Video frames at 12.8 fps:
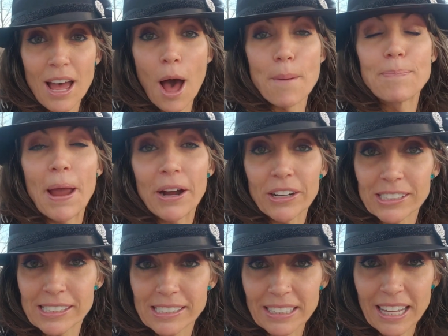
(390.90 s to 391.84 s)
a pair of
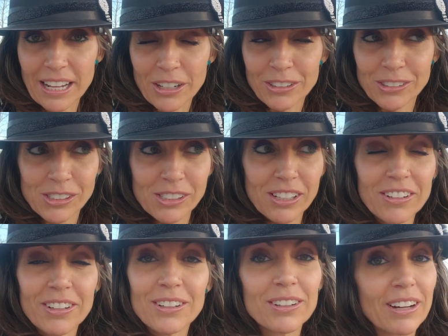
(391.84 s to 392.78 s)
stilettos.
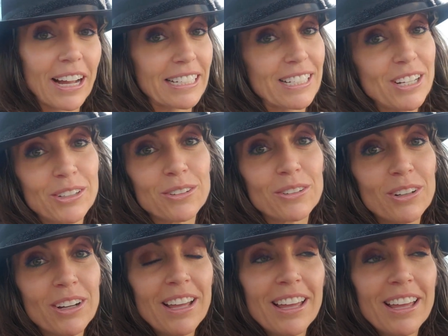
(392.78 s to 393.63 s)
I know.